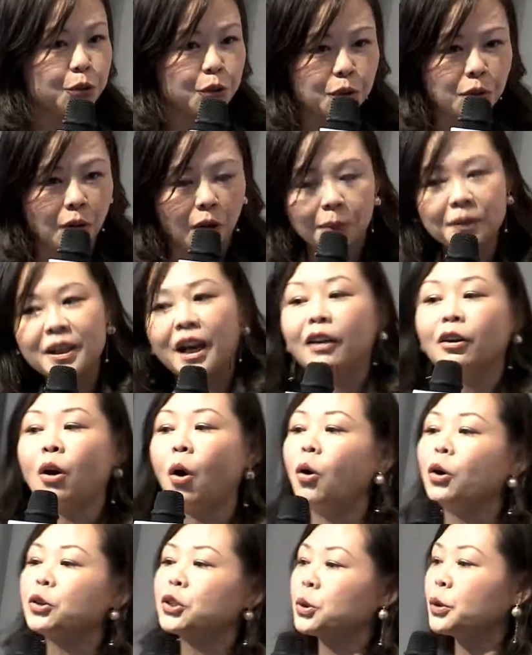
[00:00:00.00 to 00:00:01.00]
Europe and
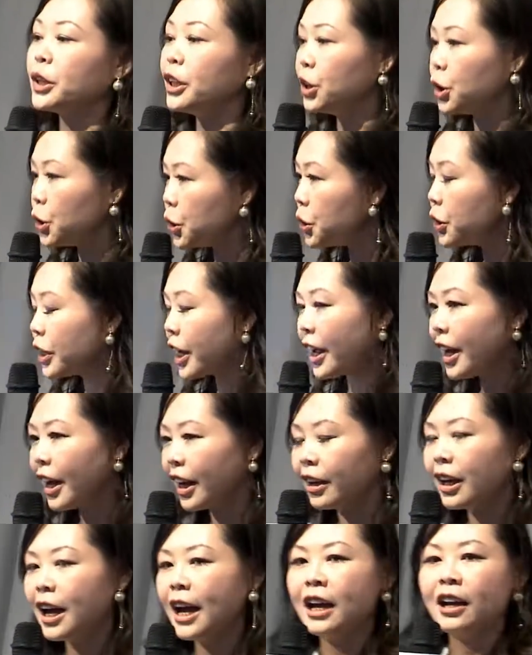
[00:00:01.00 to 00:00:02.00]
also in the
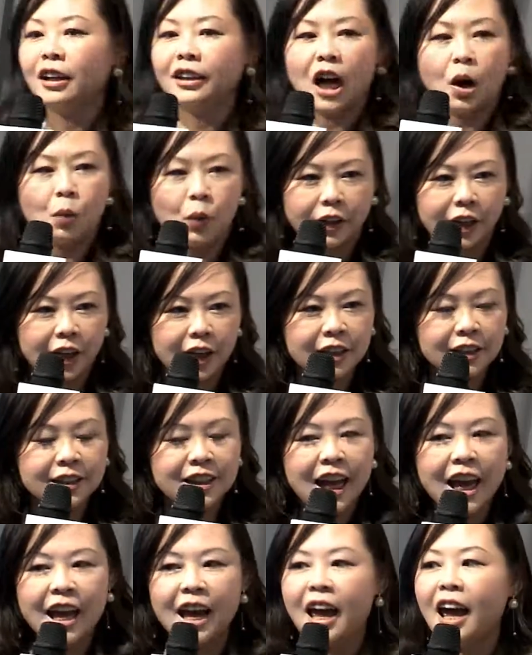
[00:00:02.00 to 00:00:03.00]
UK
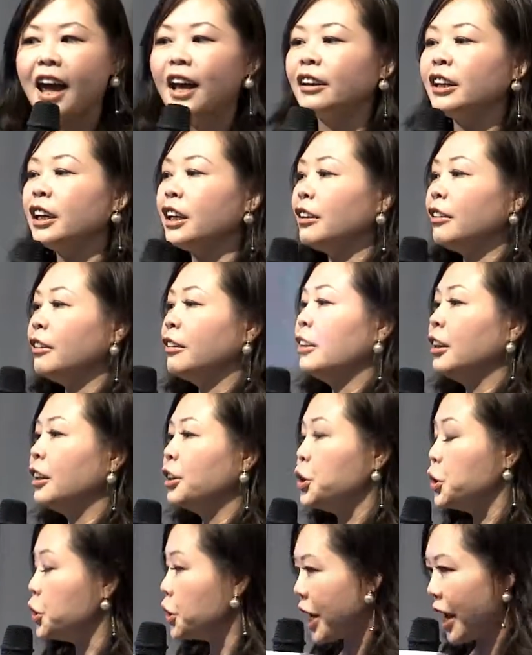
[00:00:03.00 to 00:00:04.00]
nowadays. And in the
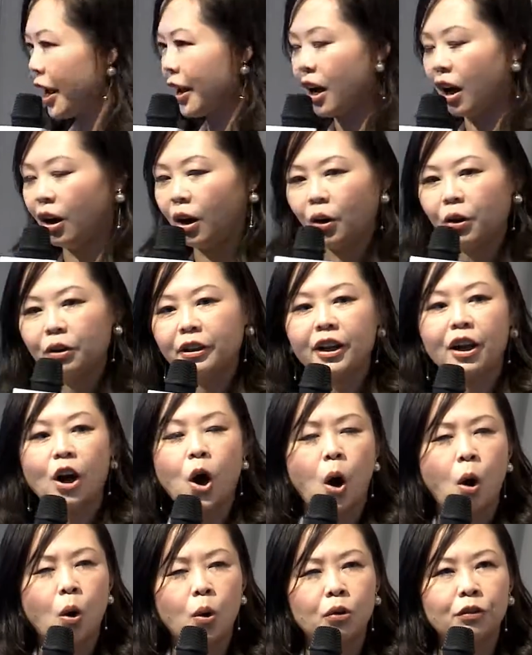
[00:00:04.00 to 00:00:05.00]
UK alone, there
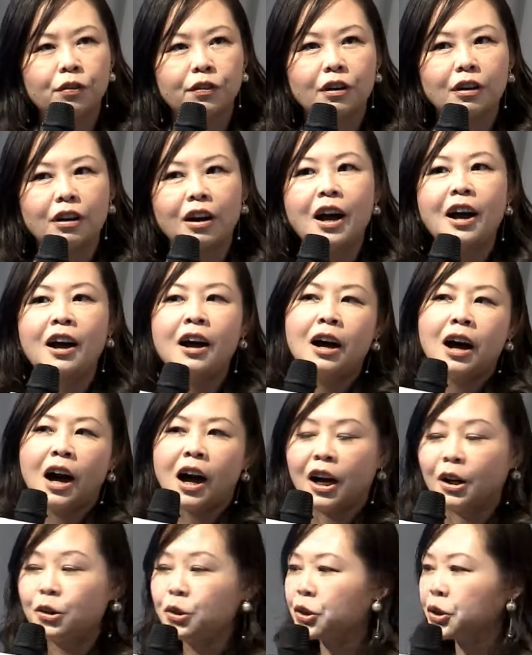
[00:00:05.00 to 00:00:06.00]
are over
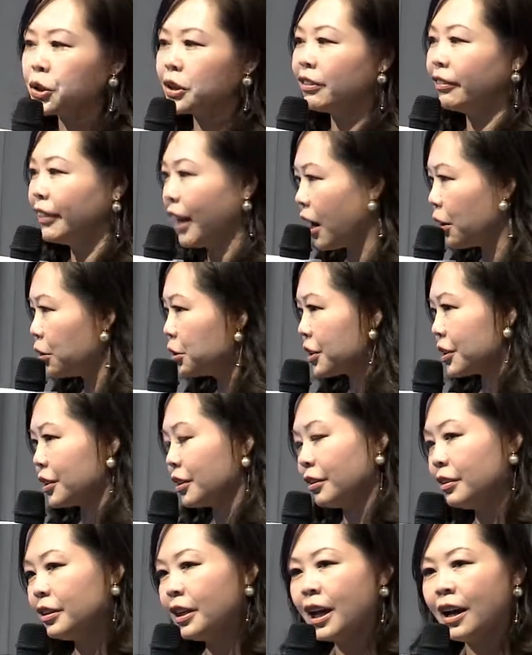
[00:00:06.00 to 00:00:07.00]

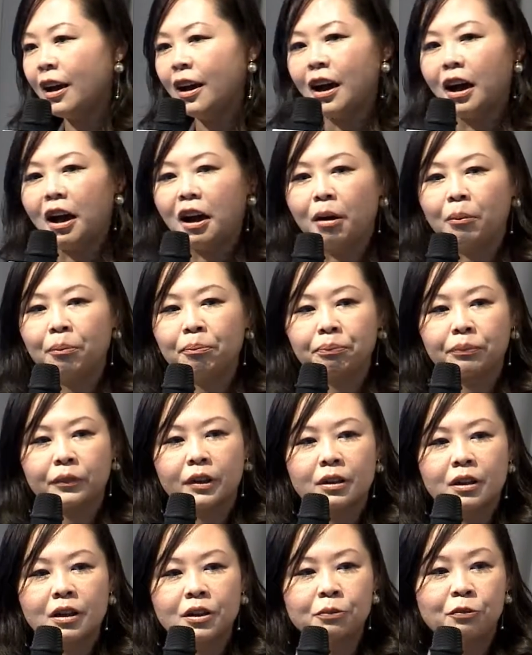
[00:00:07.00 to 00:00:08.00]
100,000
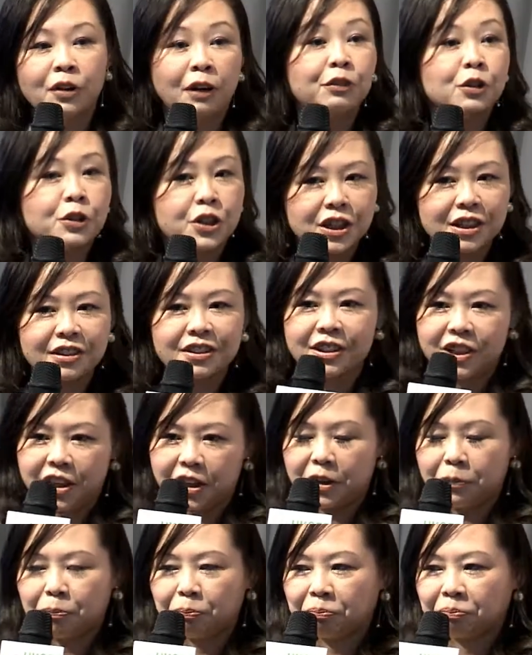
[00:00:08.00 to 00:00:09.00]
refugees
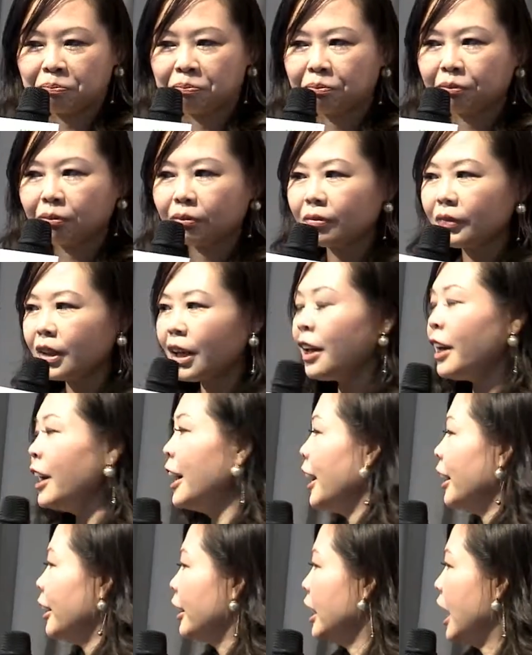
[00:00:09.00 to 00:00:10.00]
there.
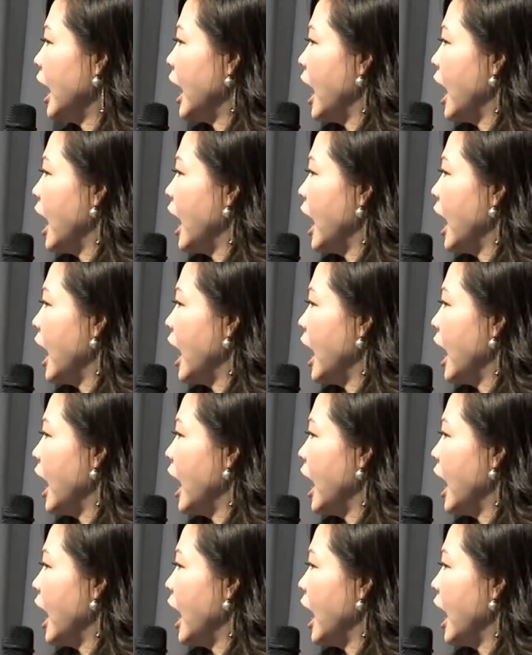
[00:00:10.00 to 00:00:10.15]
And